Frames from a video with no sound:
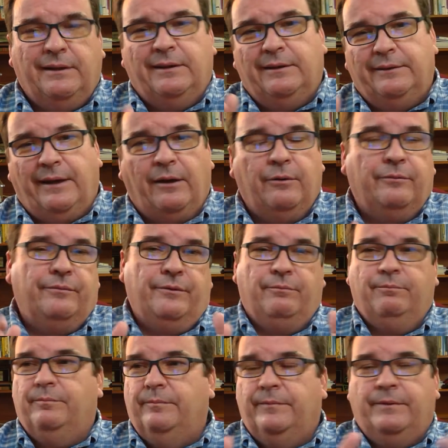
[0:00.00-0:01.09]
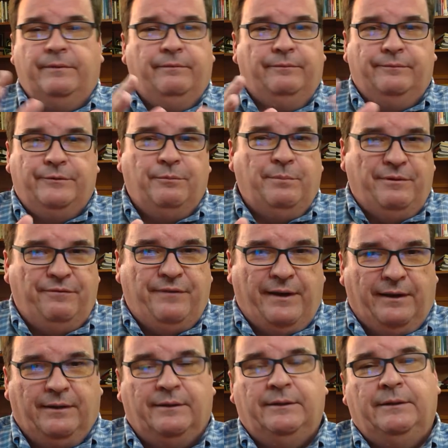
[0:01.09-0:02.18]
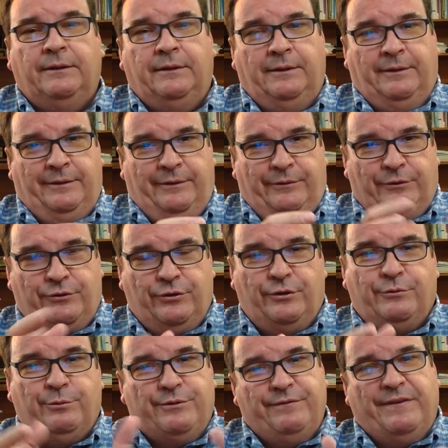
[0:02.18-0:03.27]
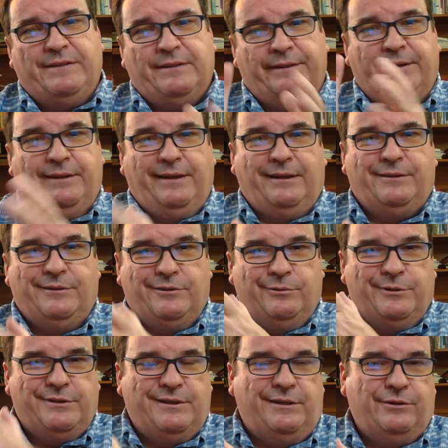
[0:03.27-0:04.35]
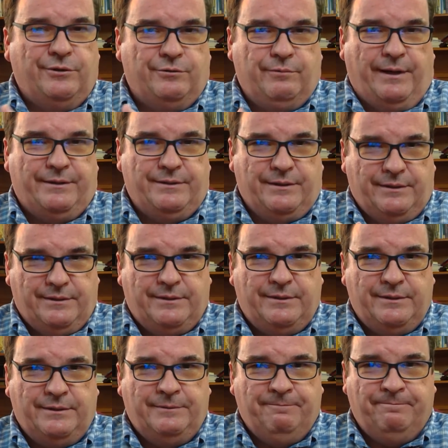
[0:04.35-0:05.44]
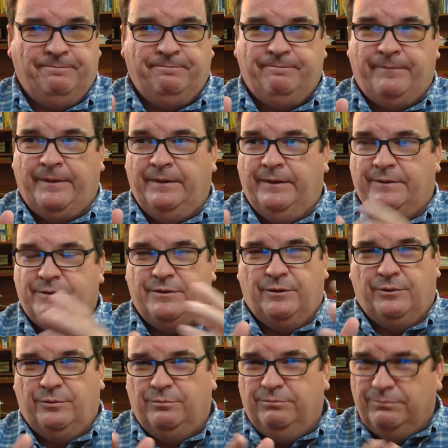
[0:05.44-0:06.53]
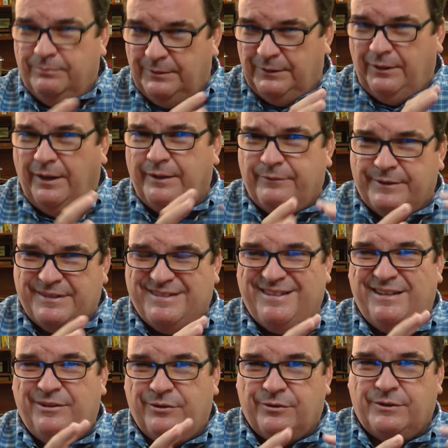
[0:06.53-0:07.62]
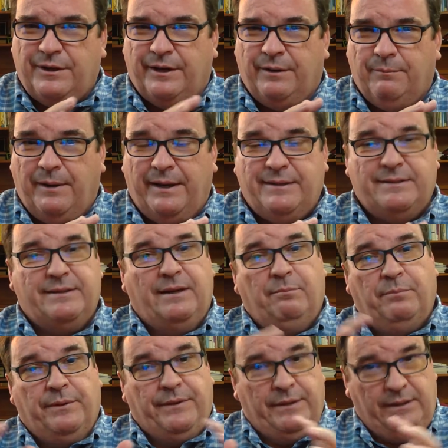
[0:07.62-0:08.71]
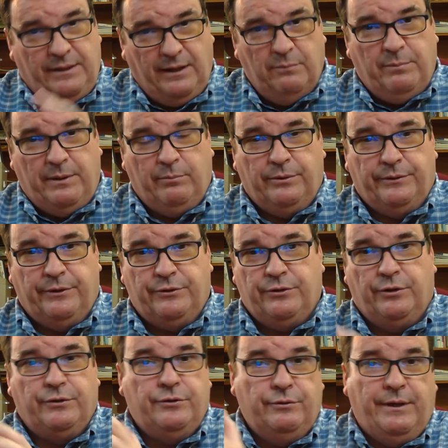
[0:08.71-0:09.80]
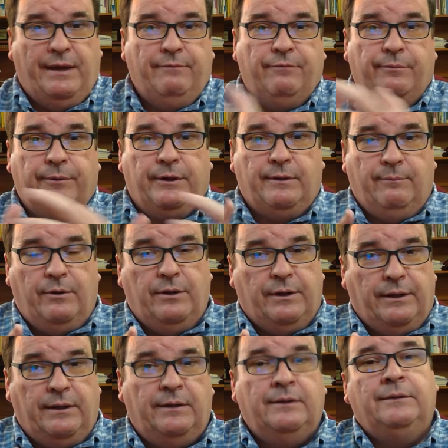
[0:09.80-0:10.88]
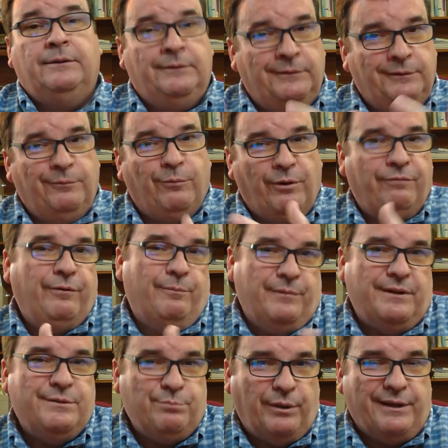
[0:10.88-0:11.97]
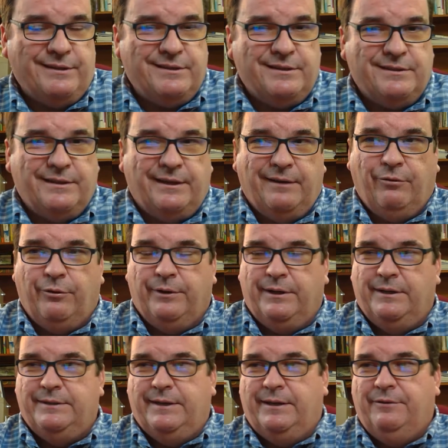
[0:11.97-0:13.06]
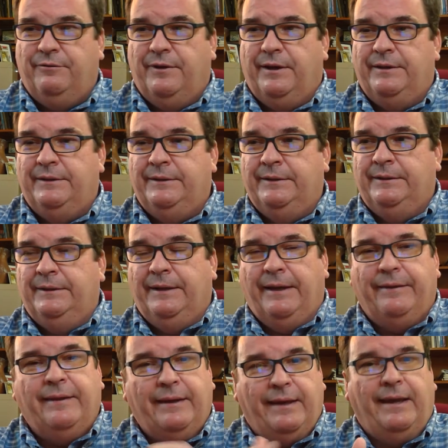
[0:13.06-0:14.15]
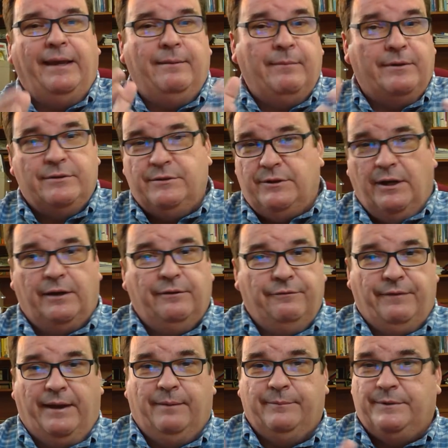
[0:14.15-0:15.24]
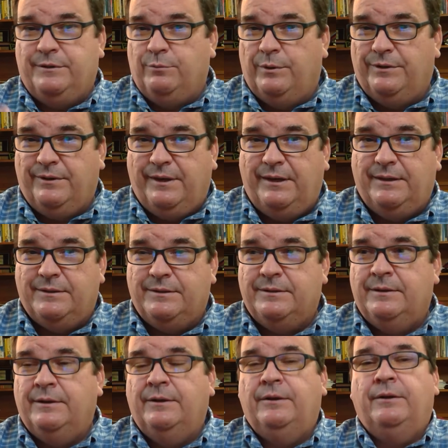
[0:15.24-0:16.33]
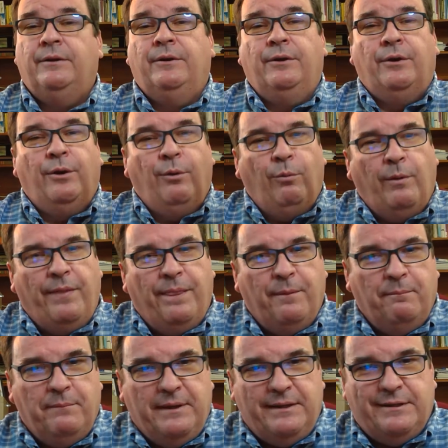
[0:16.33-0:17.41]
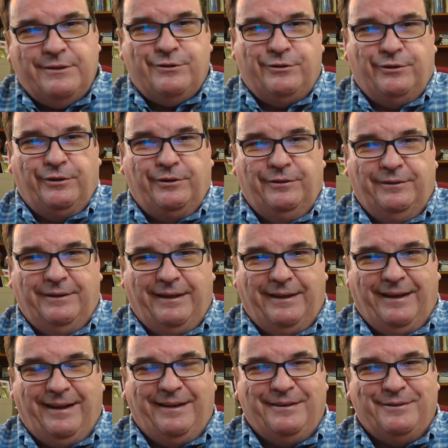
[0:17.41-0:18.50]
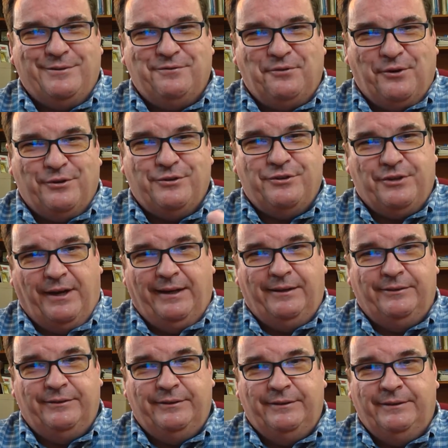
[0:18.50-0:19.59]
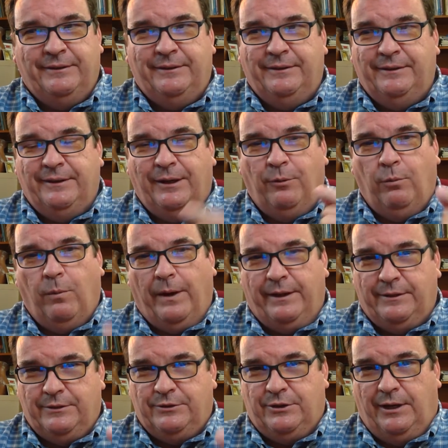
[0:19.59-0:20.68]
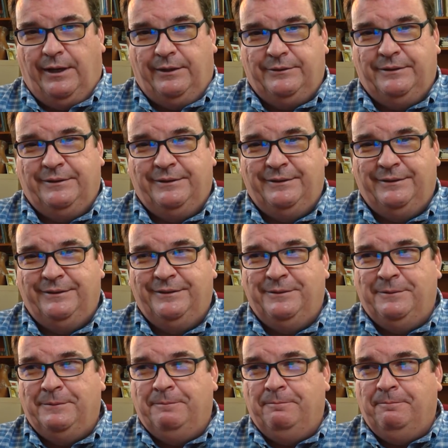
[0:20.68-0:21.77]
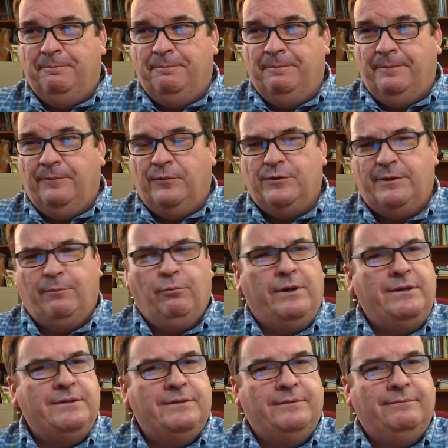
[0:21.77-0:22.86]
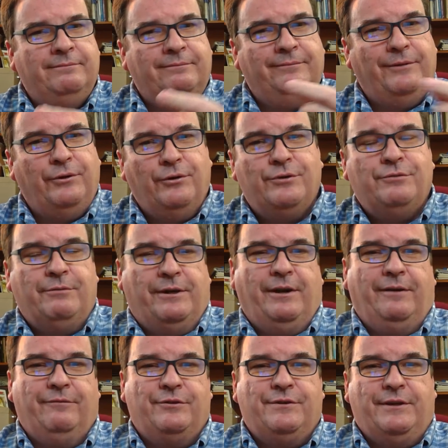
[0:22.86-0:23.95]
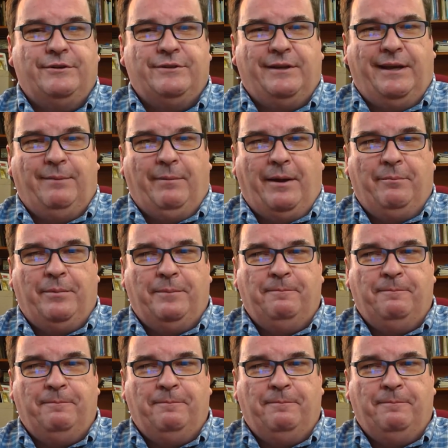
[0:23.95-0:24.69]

Now, to be fair, the church was physically connected to a seniors residence. And so a lot of a seniors kind of mindset, but the young people in the church who came from the community were from these places that I've already identified. And they came as young families with kids. When the minister had his first child, a white child, for some reason, the nursery conversation came up.